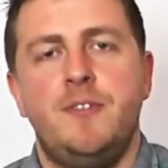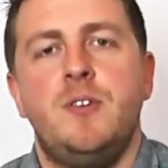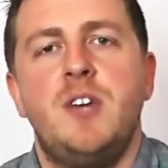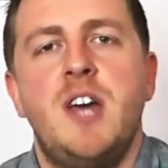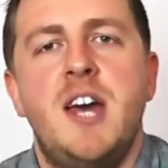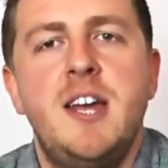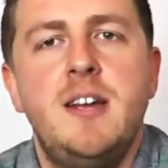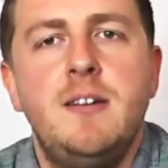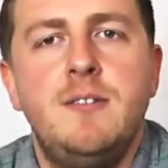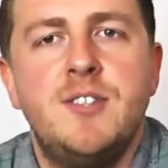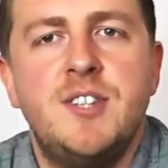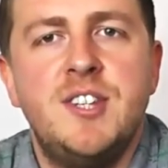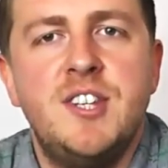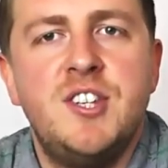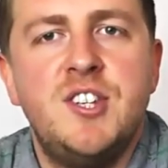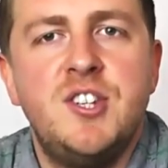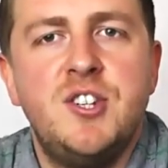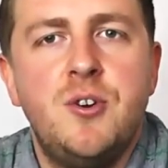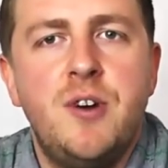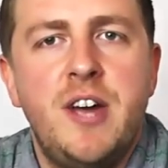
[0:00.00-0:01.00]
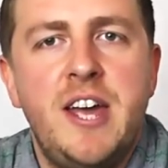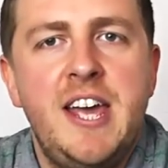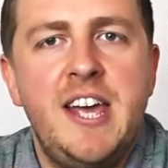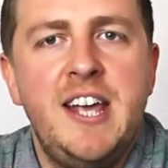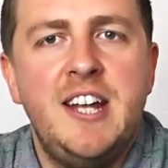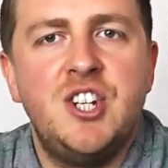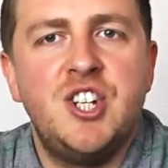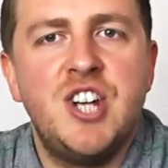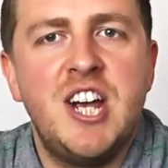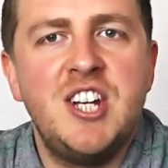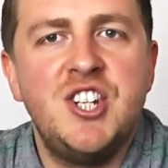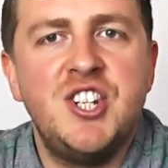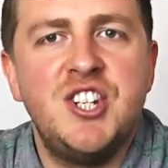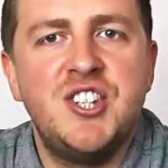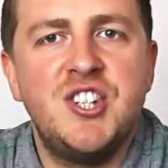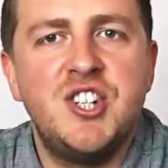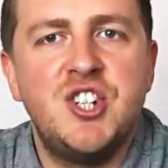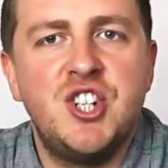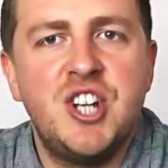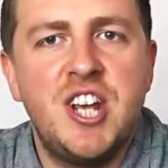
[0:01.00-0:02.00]
Okay, so this is your E,
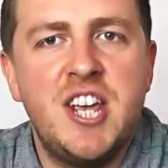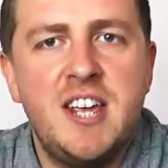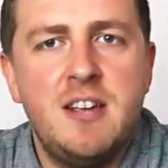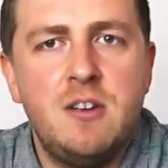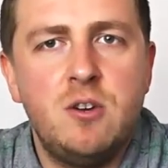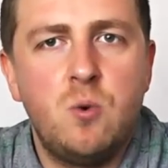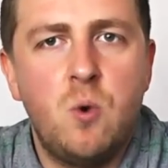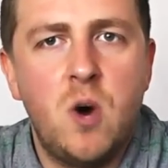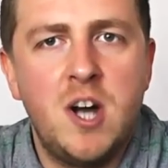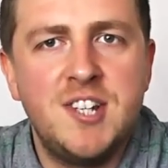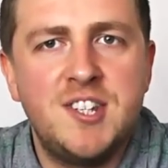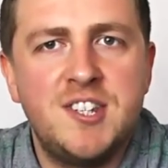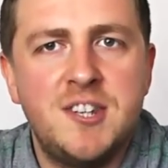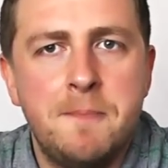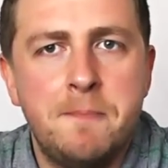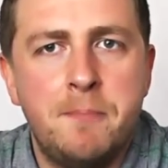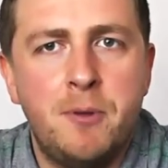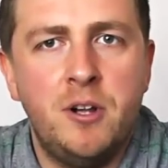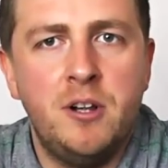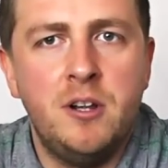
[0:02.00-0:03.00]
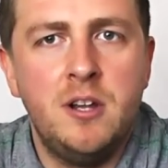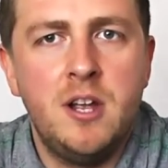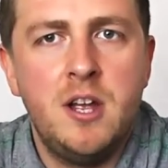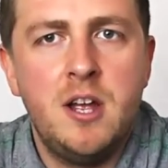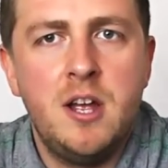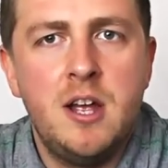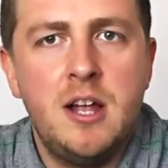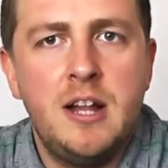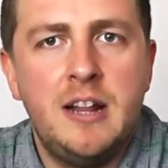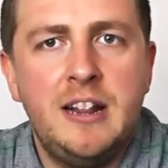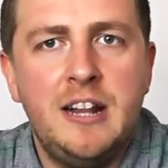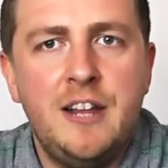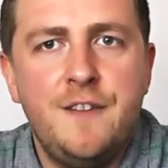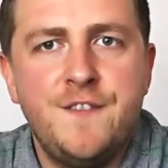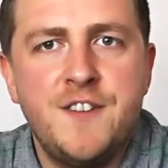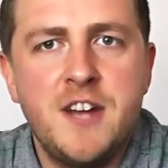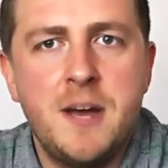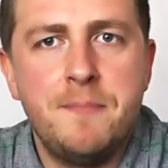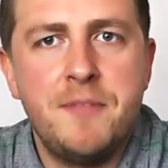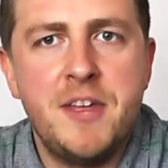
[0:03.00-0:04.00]
changing to G, quite simple.
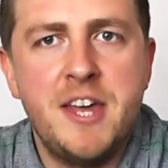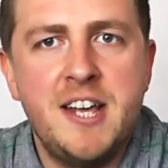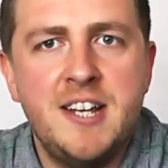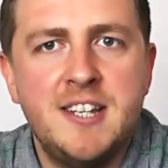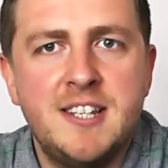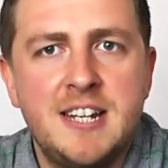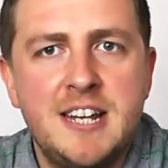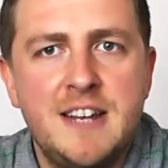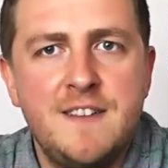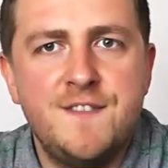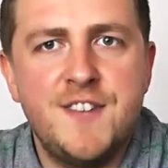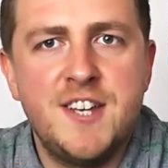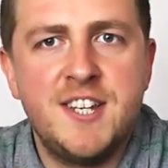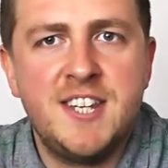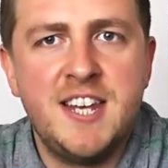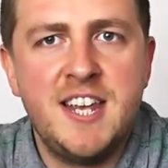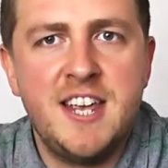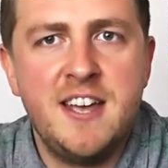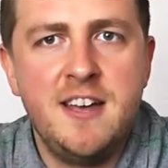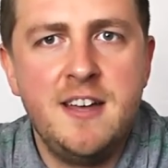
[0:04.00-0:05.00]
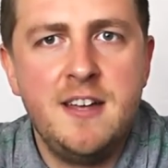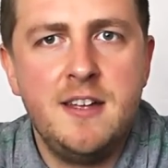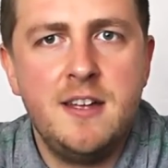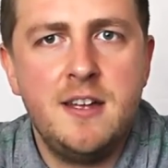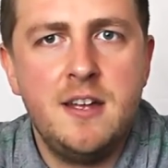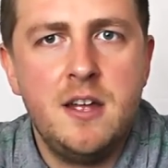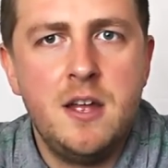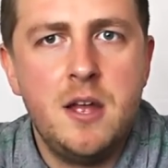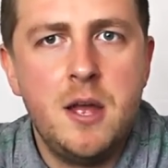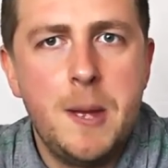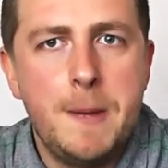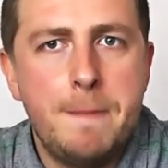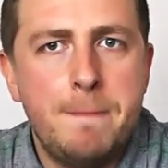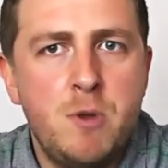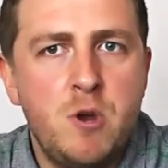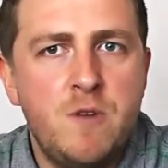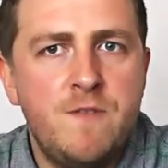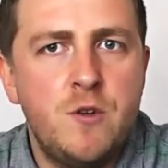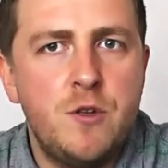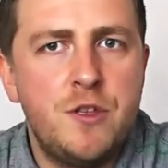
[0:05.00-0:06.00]
Lift up these, leave this here.
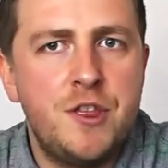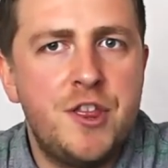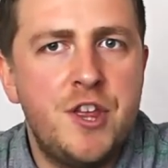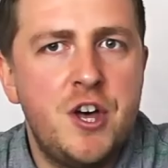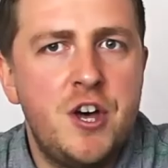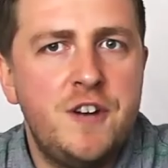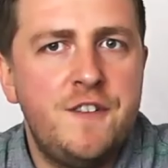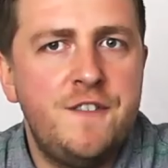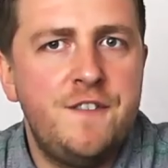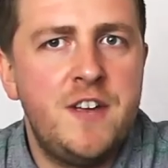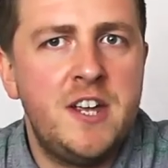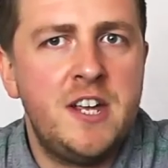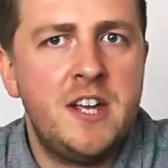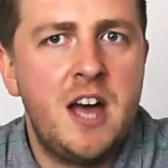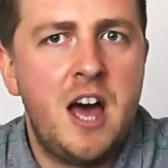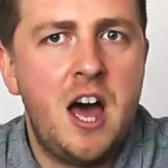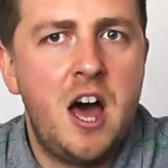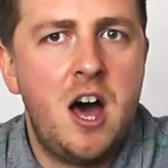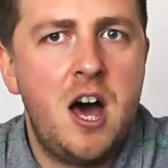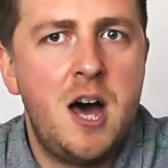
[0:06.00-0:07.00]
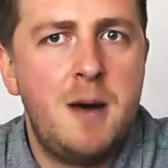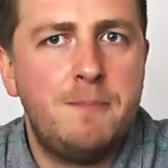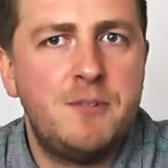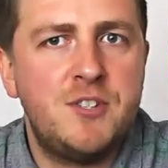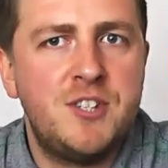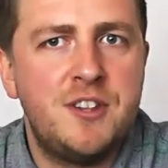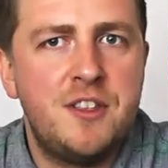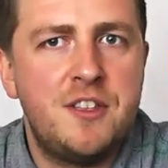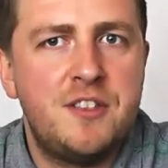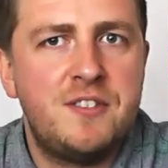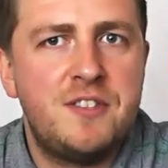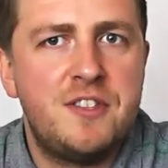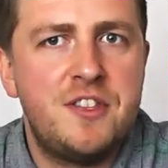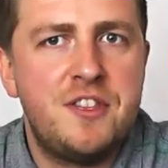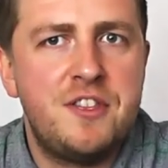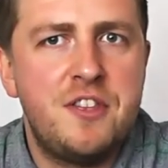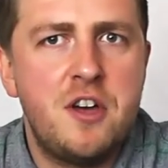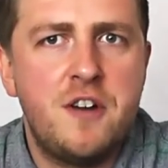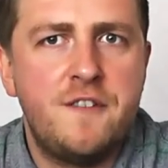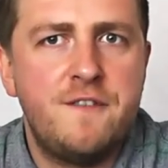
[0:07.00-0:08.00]
Move your third finger up to the
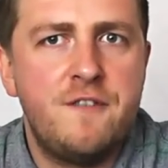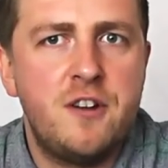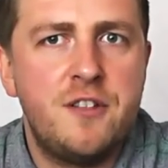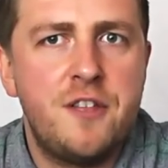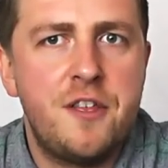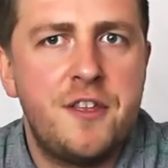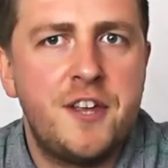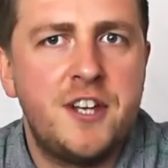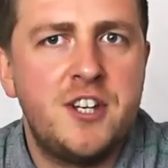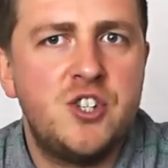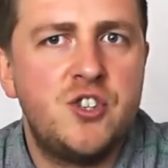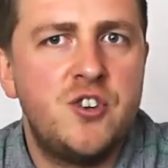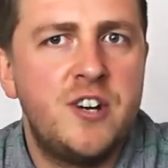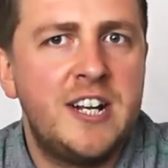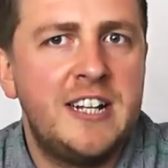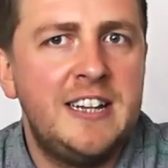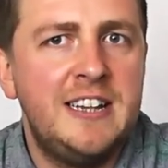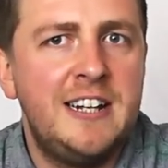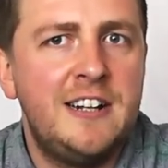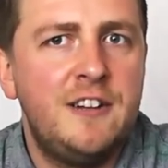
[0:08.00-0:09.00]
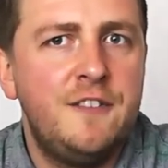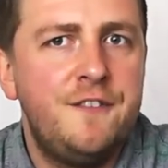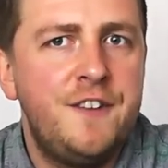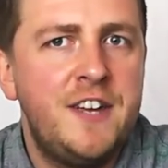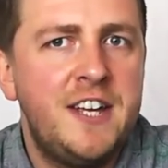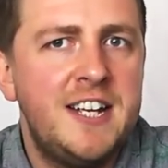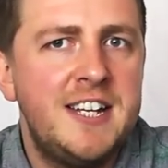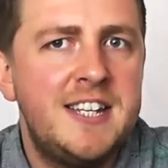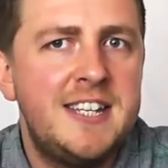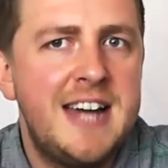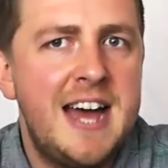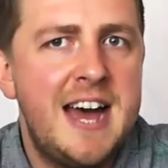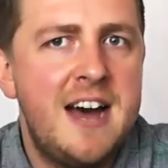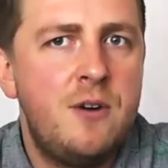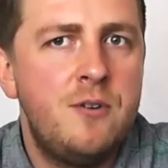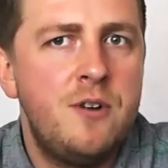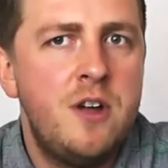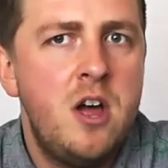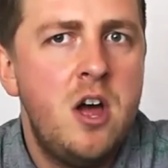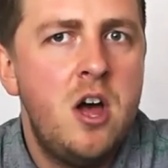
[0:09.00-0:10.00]
third fret on the thicker string and little finger
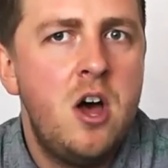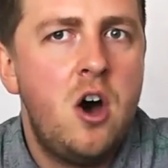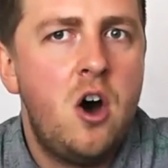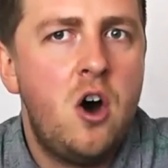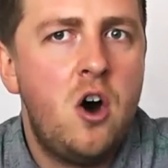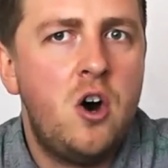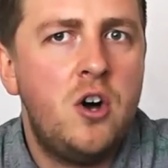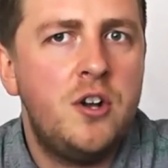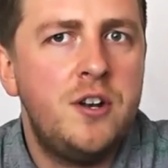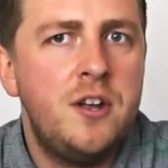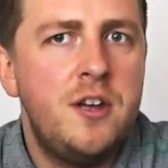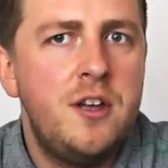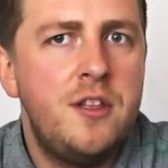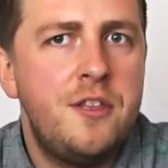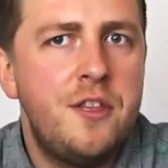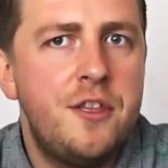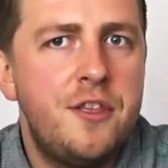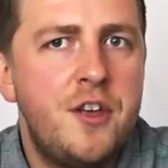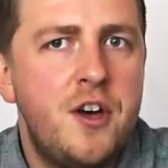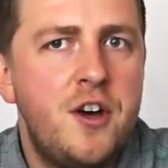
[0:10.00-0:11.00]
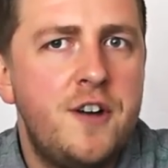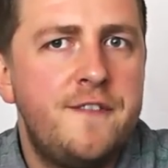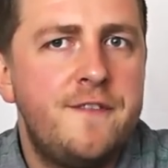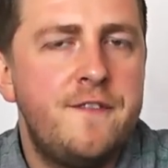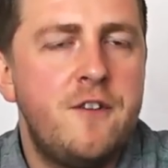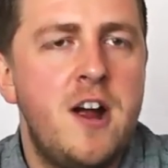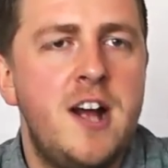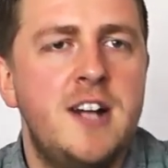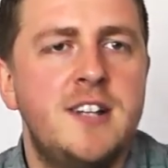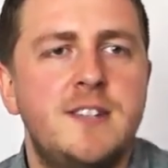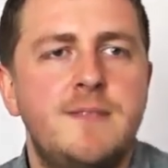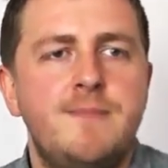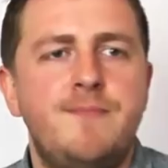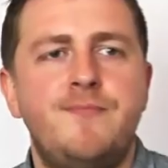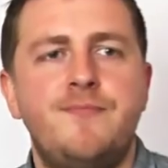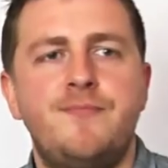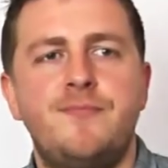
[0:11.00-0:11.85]
down on the third fret.